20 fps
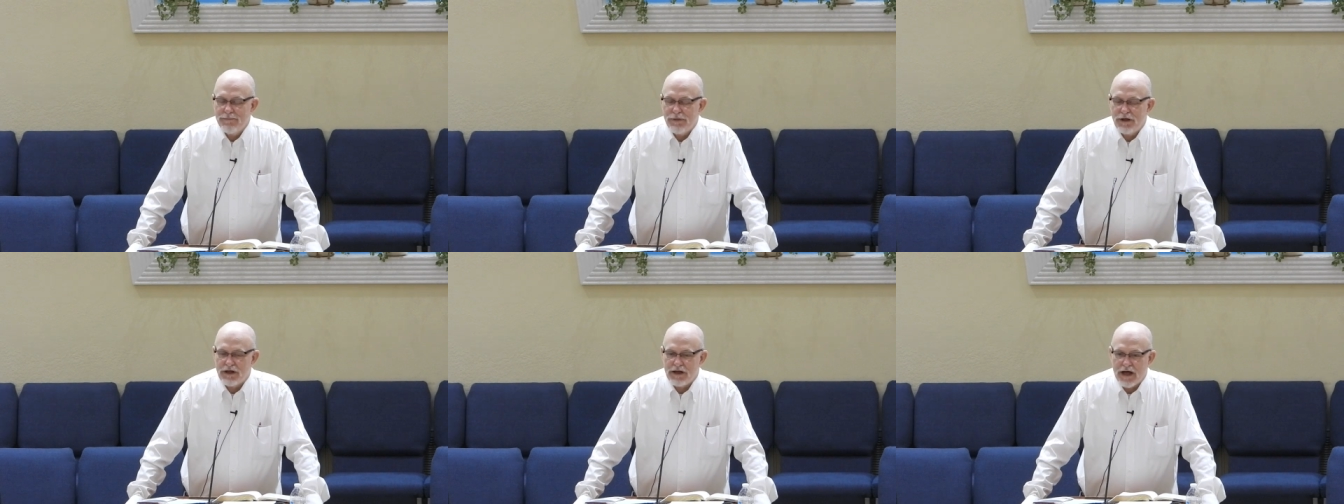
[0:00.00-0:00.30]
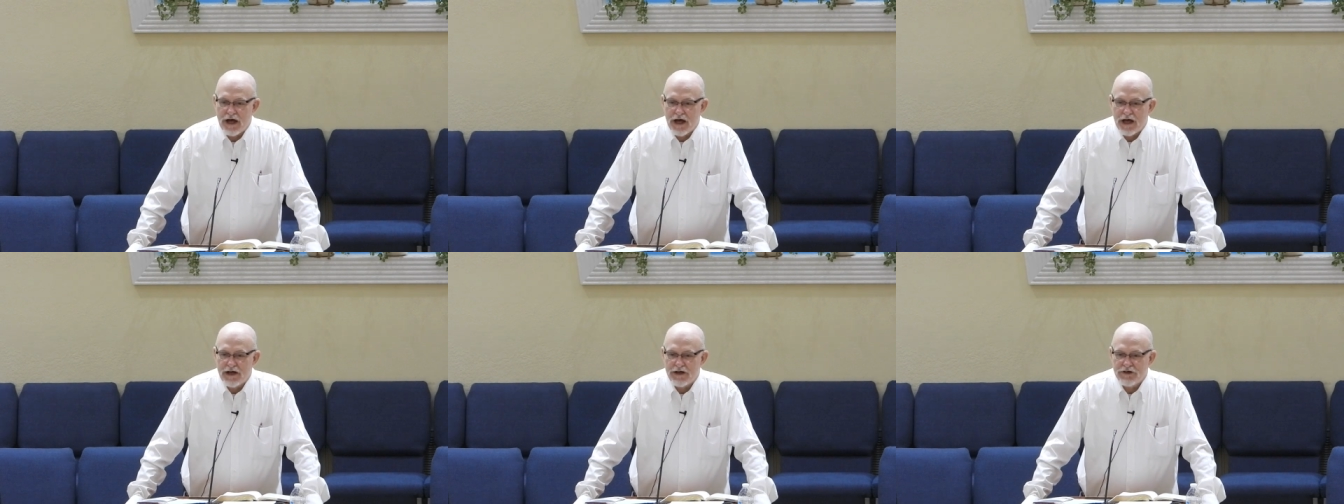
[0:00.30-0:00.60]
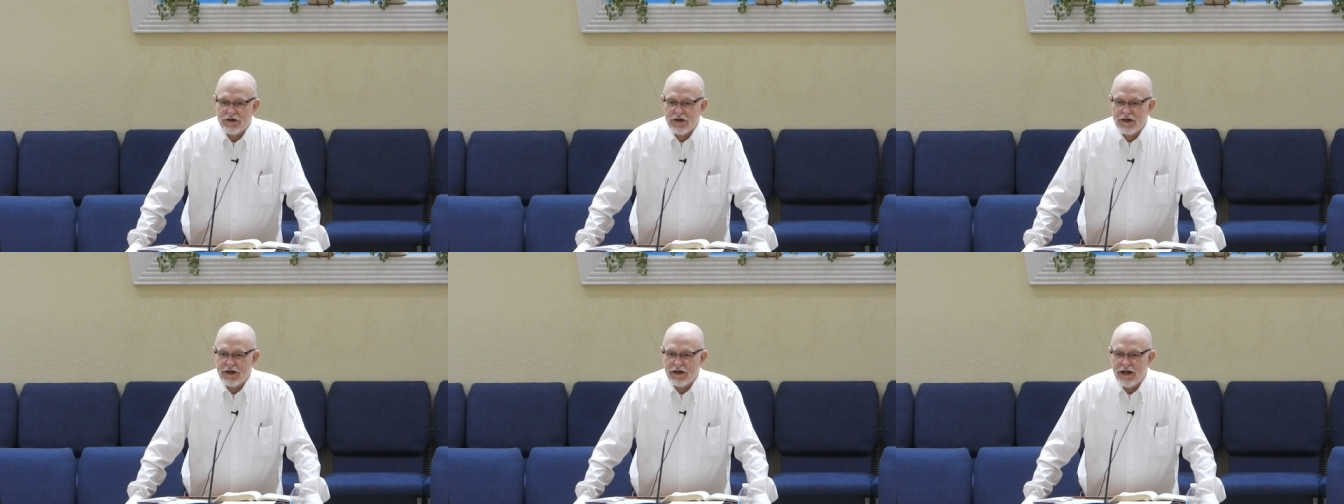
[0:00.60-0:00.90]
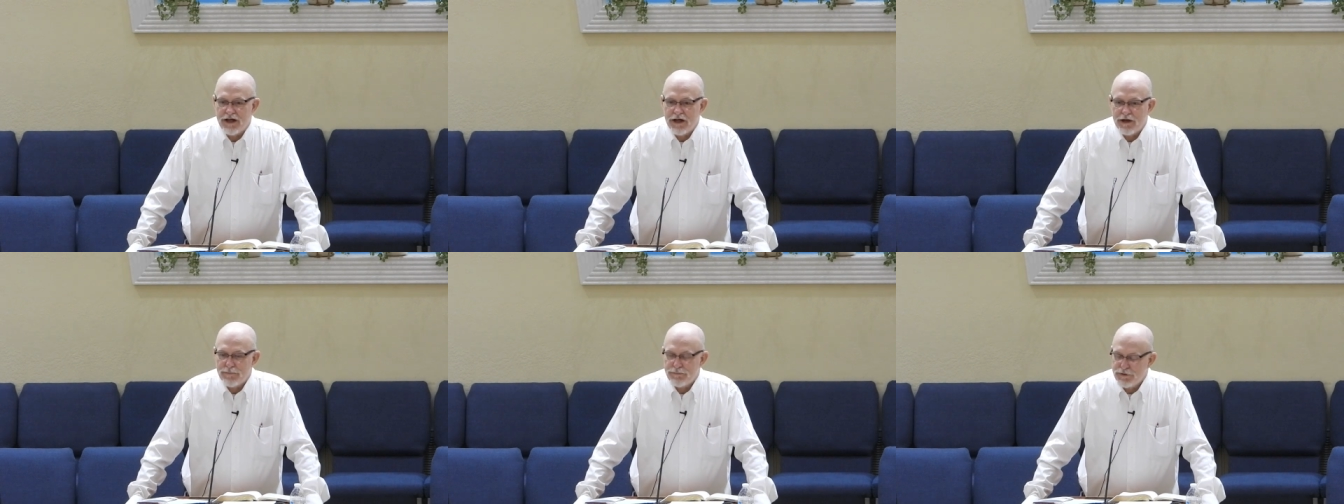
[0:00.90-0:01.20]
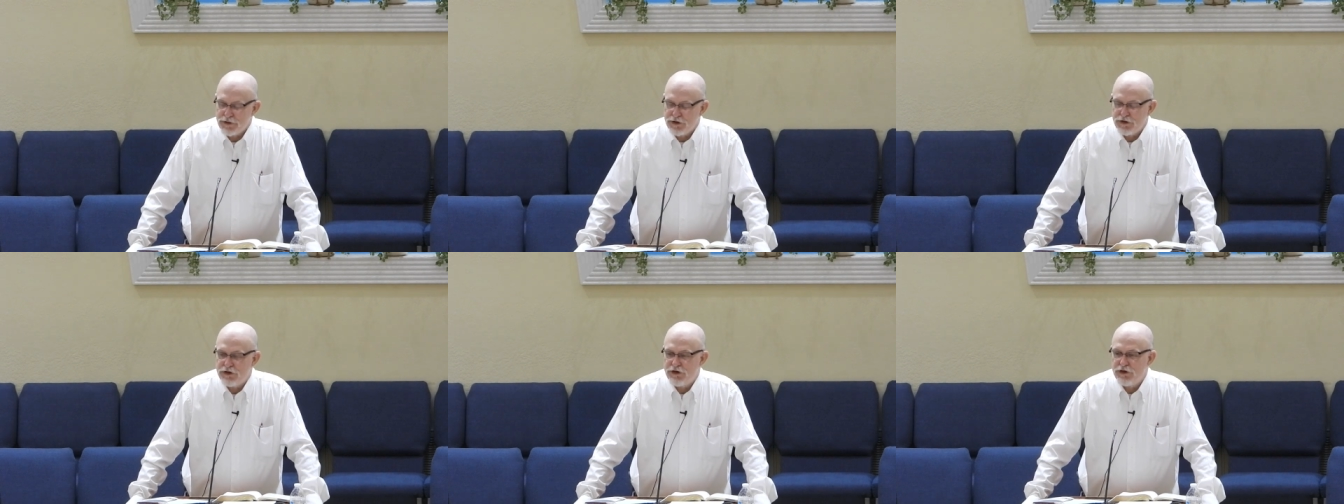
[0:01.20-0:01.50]
But God is going to
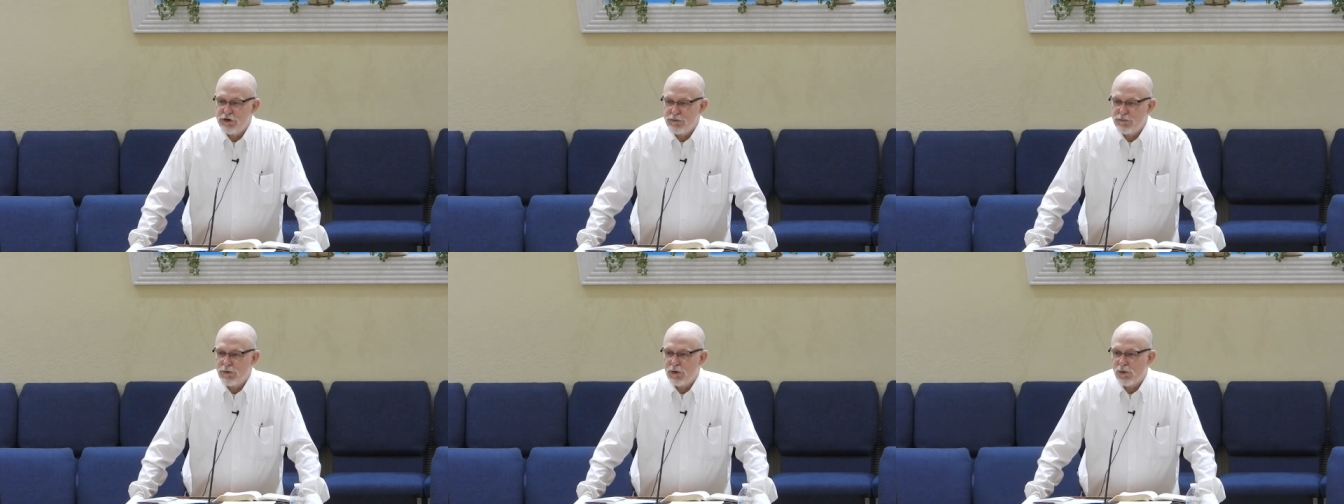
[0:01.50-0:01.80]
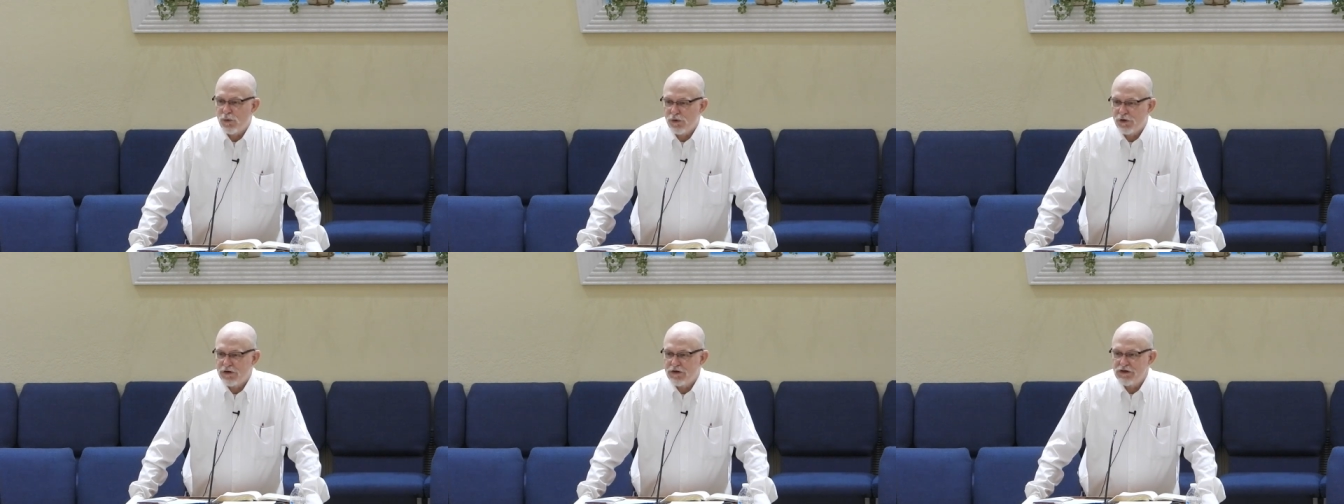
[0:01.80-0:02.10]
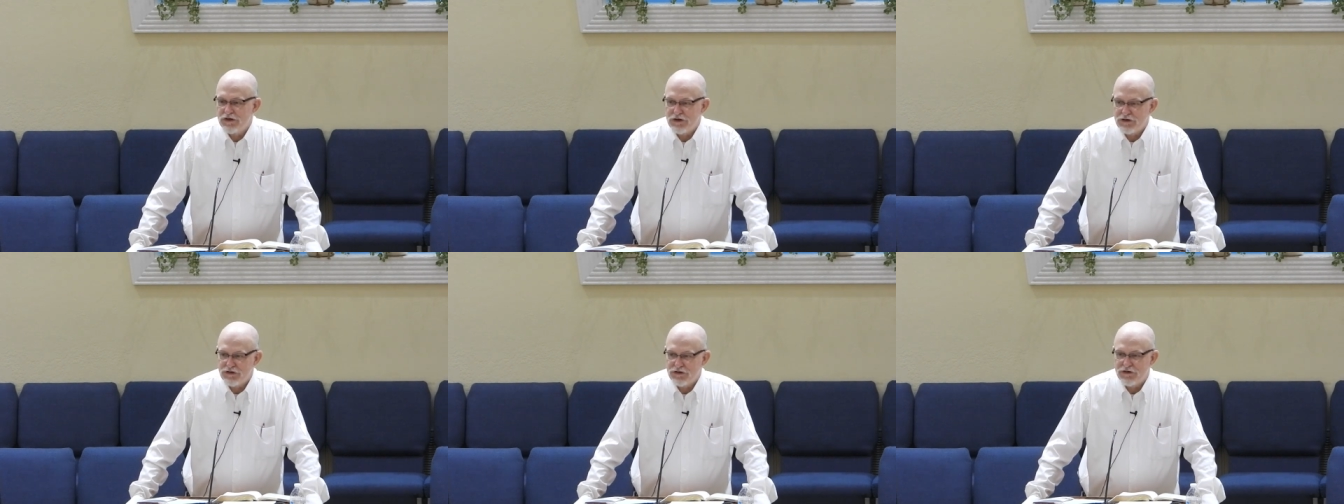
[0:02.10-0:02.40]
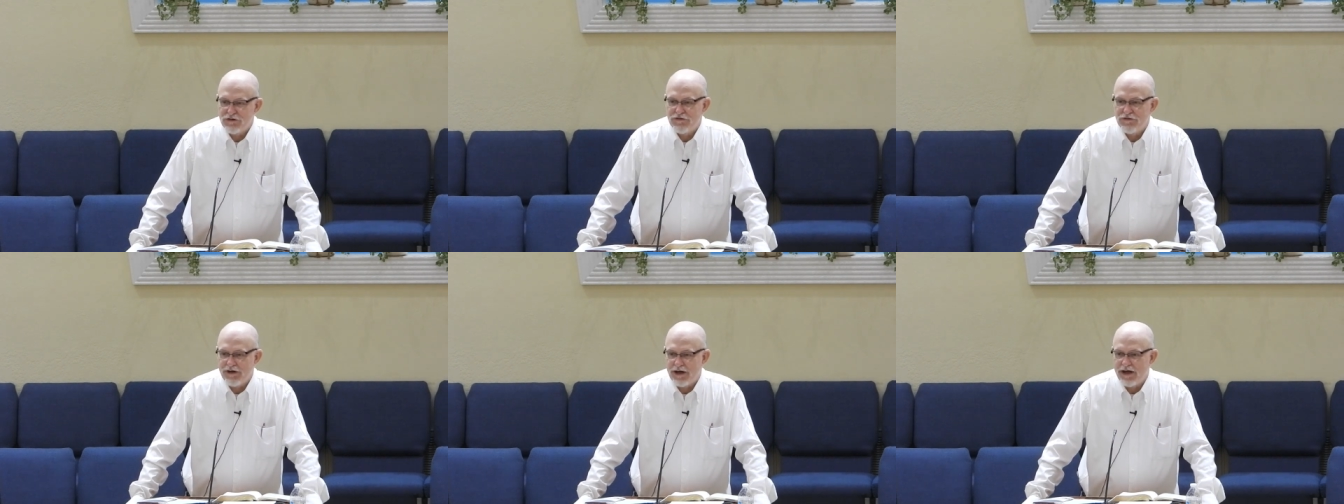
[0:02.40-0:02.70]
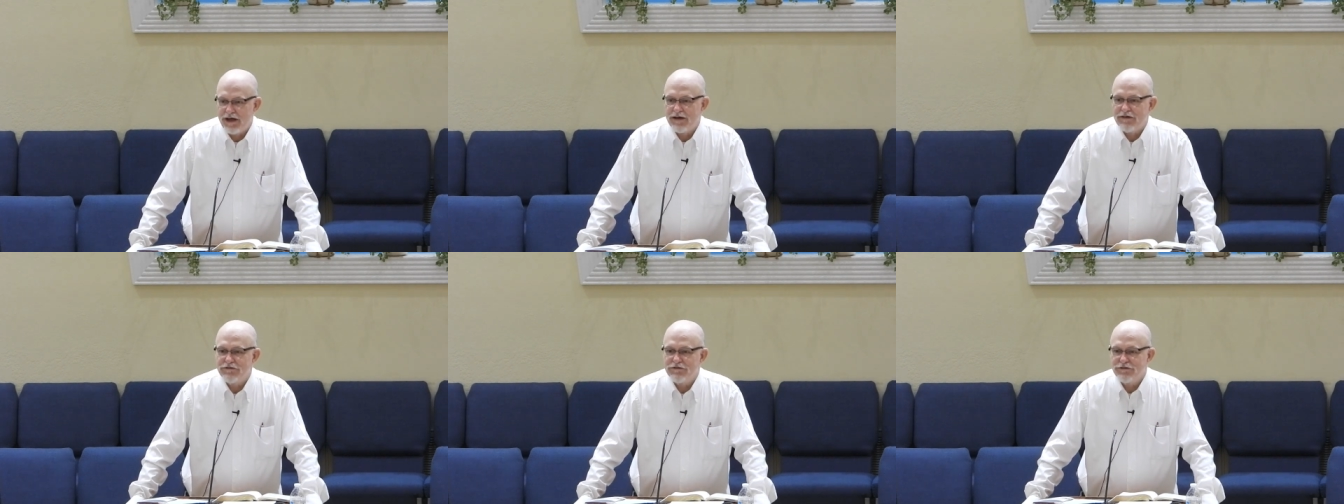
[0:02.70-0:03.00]
help you to do more than just
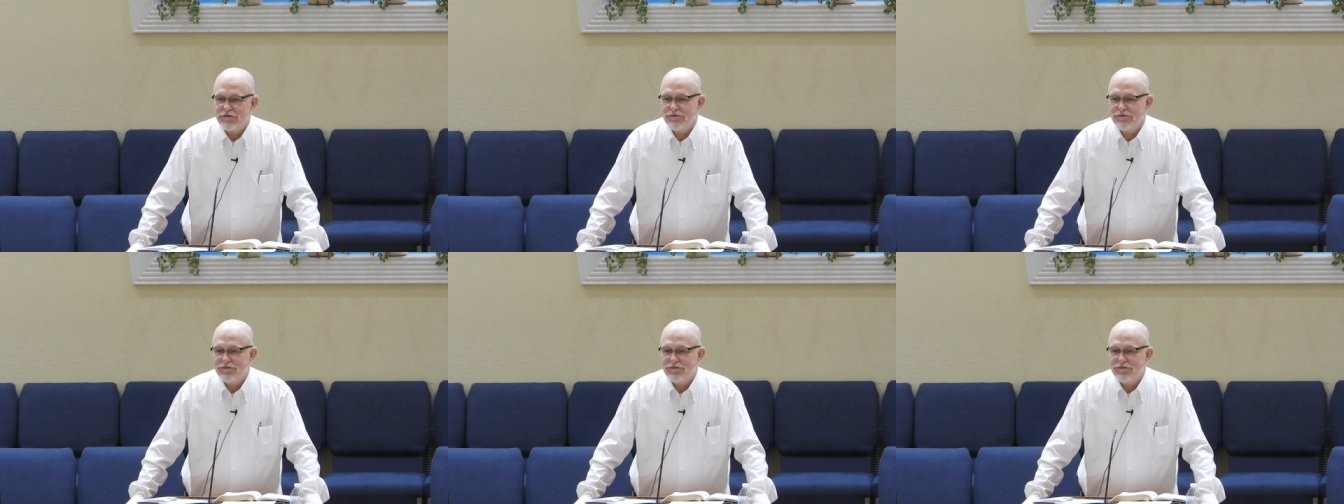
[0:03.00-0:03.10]
survive.